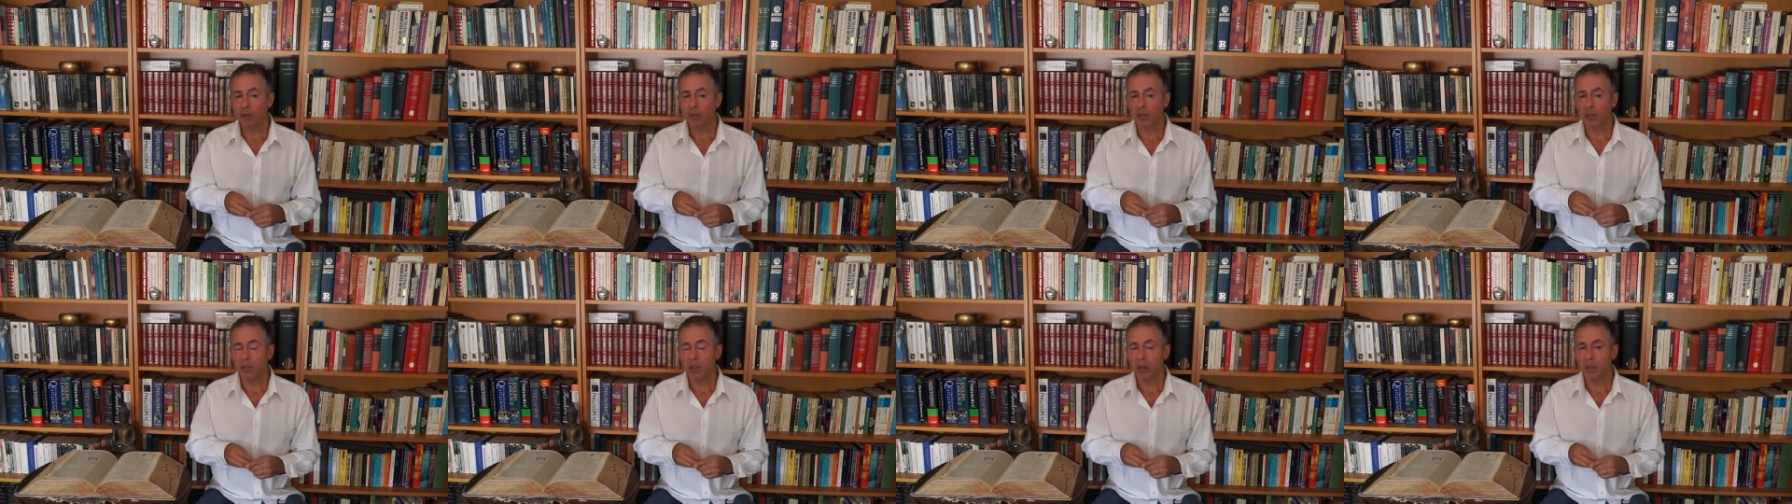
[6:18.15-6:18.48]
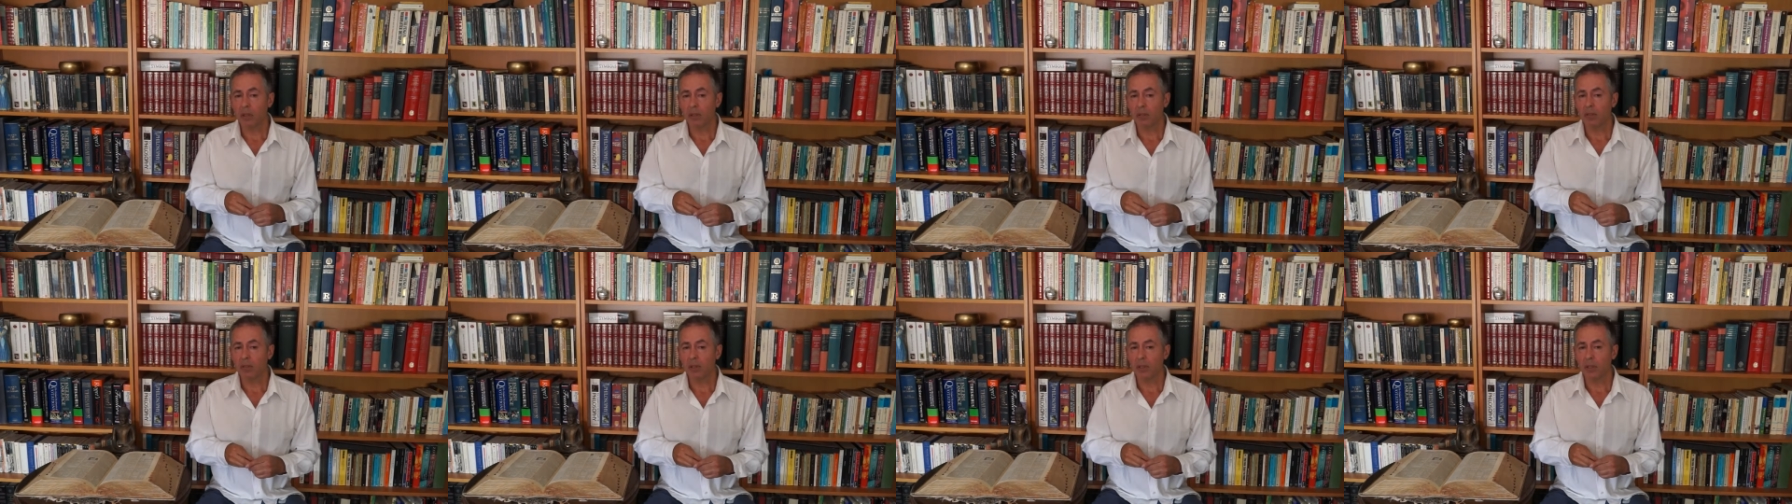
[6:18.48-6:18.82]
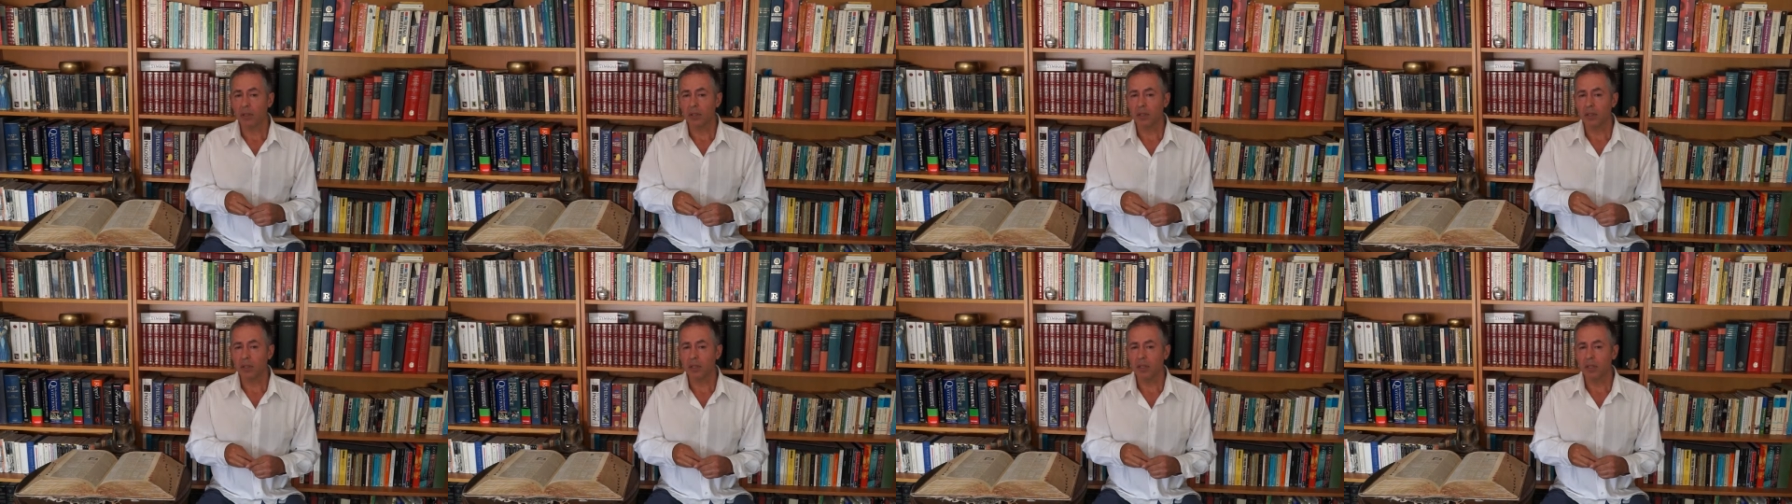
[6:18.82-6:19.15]

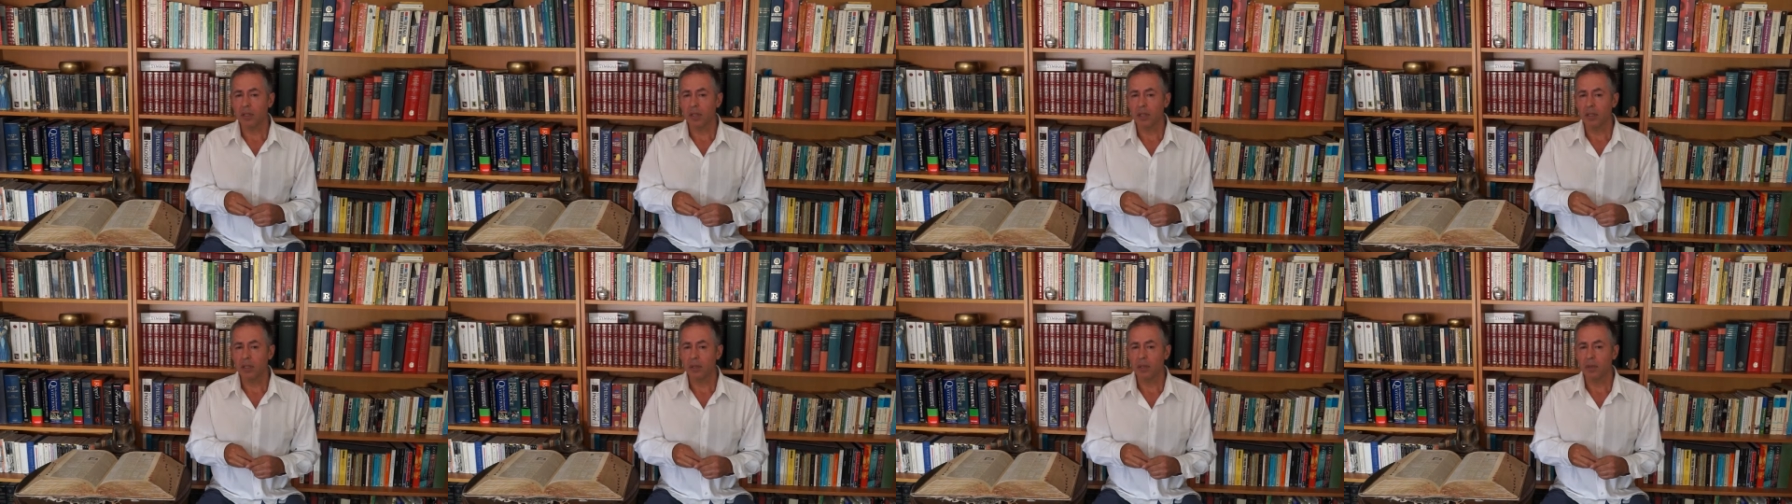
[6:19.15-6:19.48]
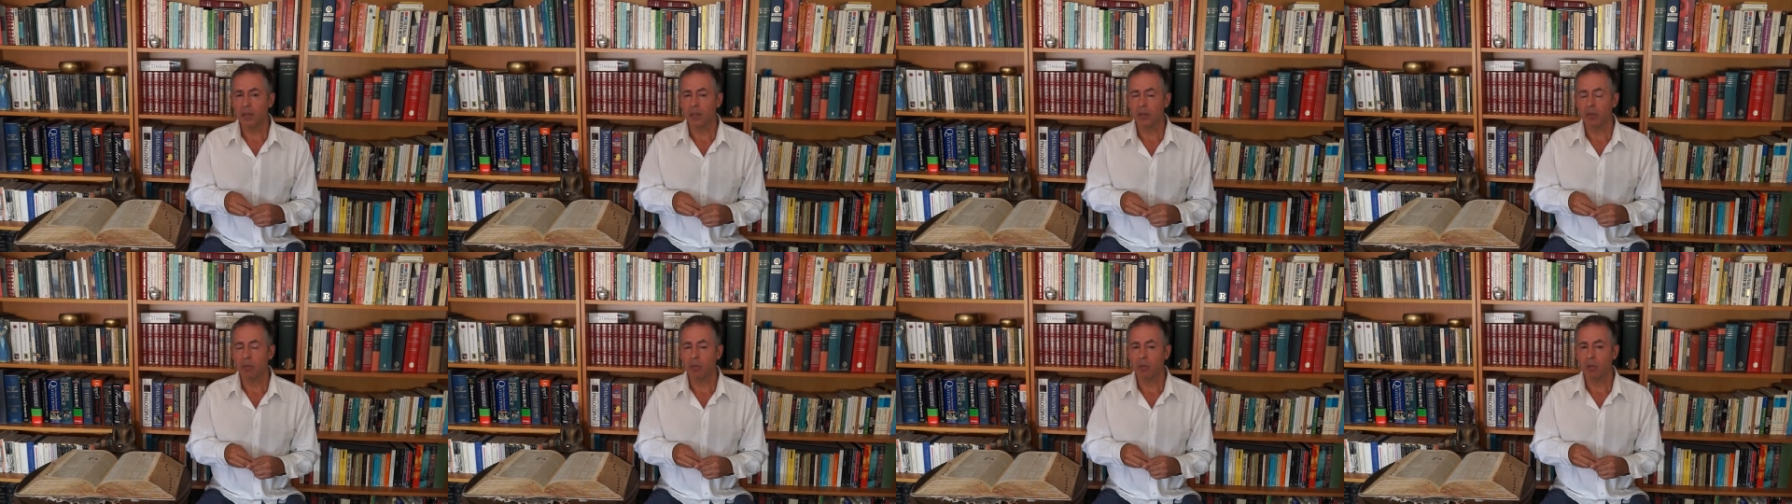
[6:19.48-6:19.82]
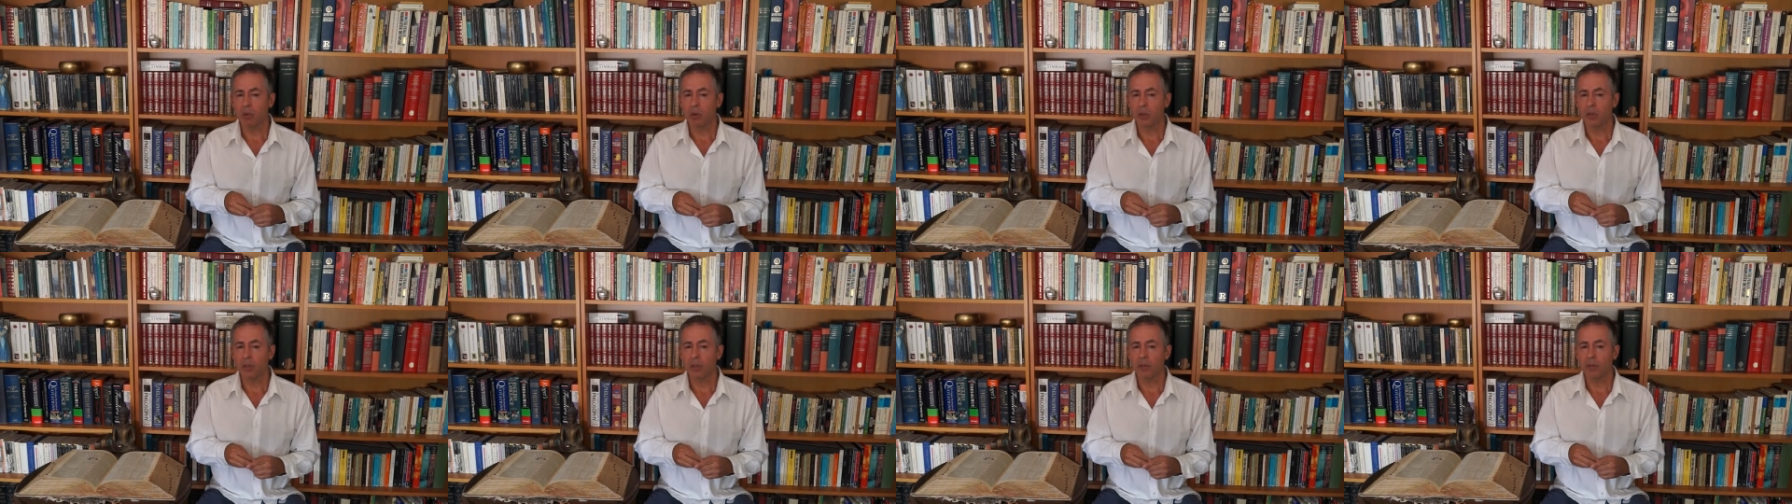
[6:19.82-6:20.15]
conflicts can be said to be the
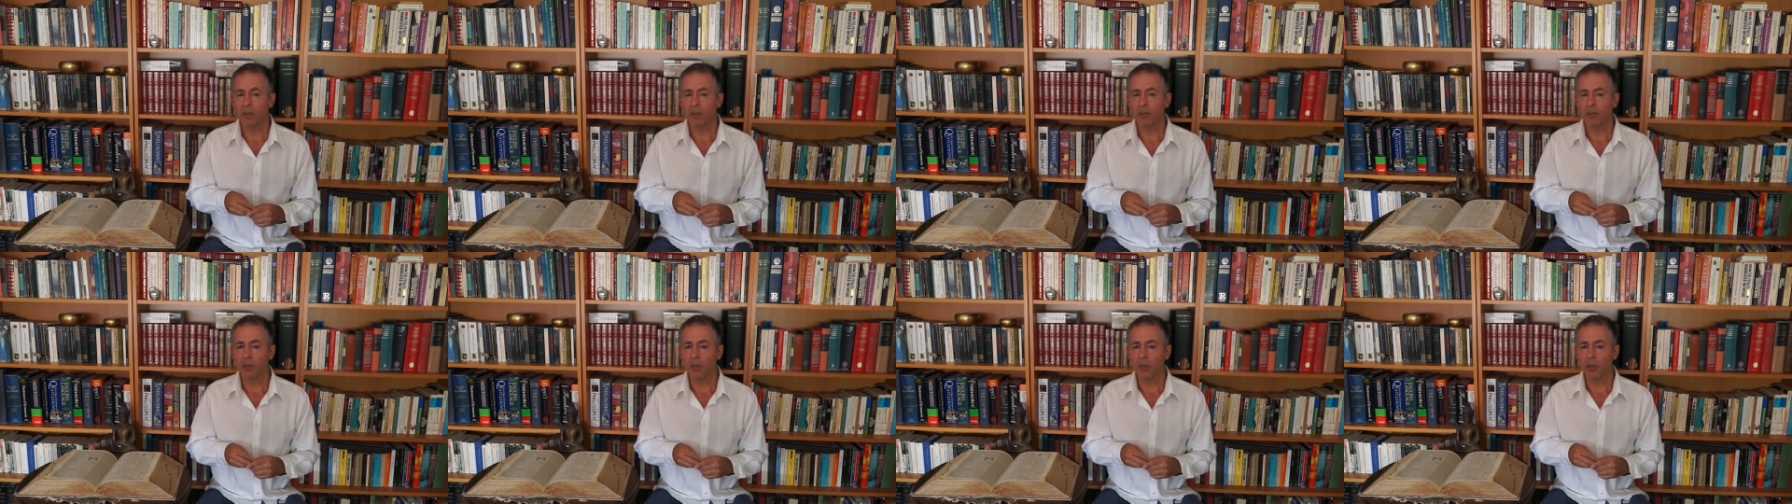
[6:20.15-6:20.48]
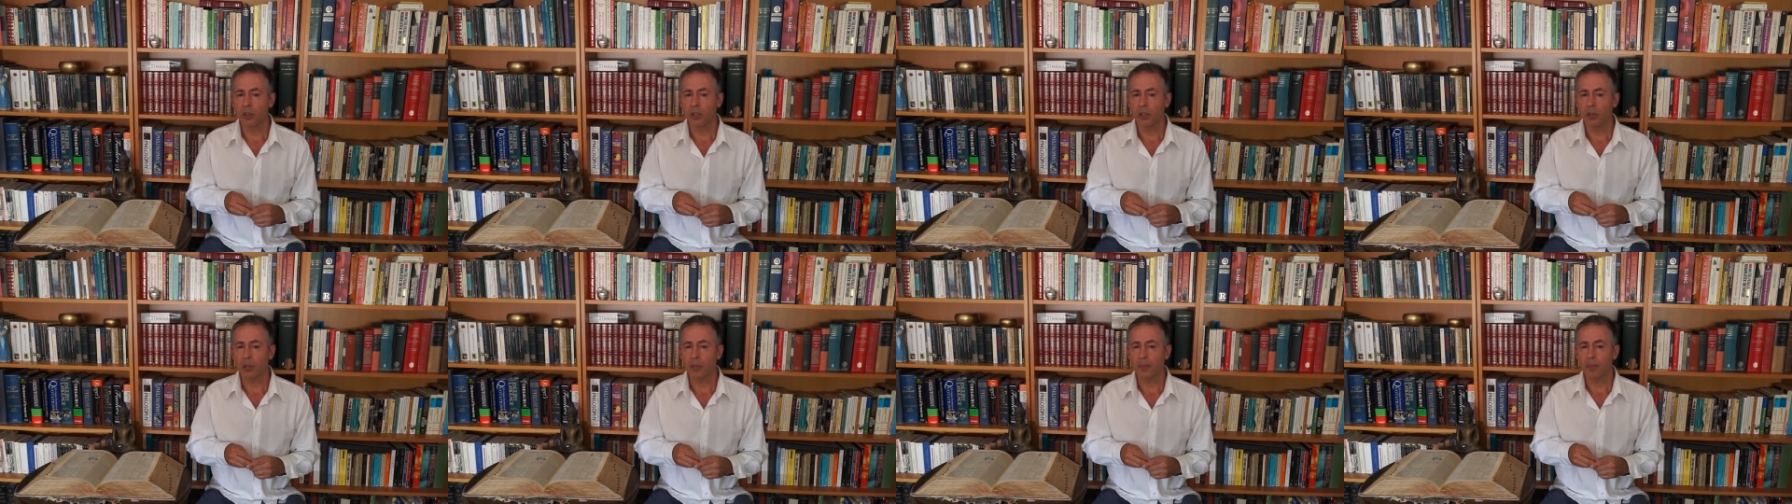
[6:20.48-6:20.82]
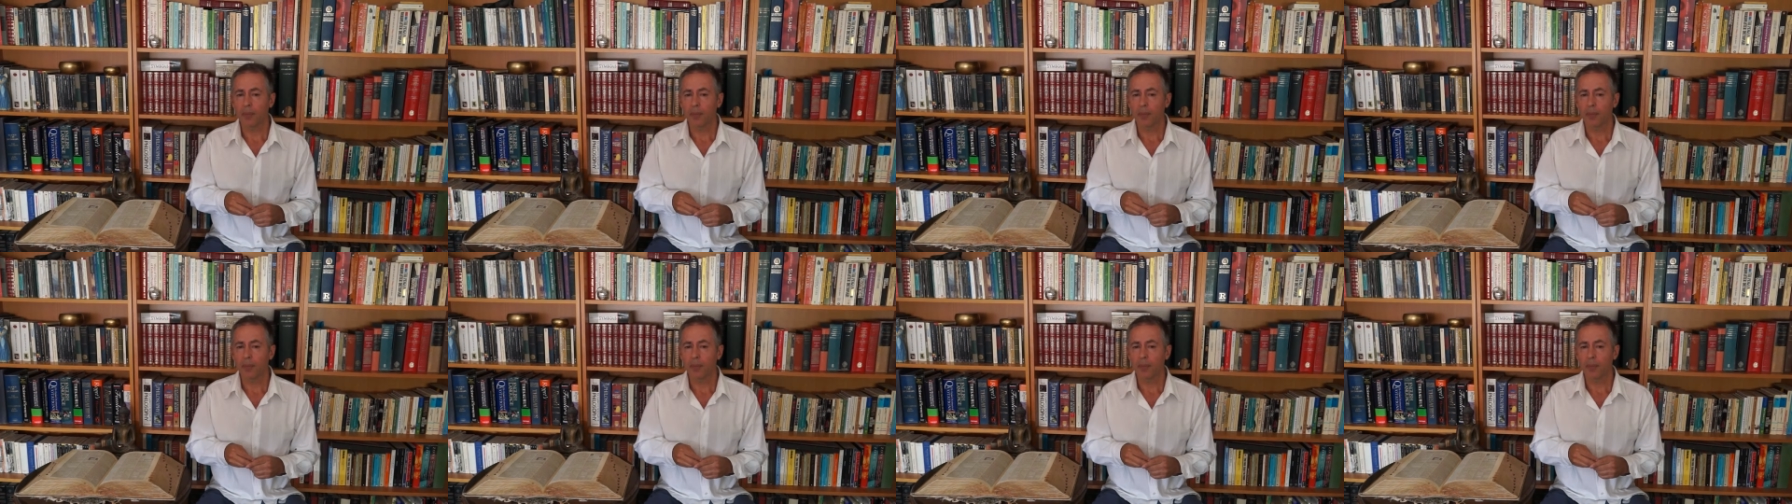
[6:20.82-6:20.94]
wars of the future